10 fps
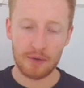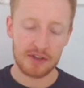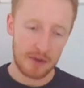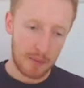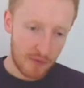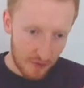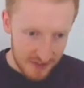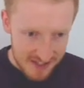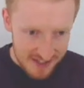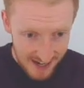us, and we've got the
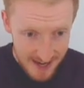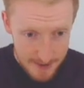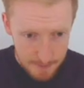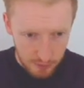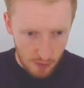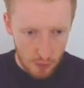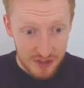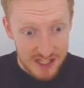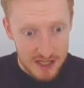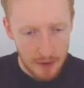same pro or
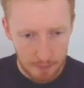similar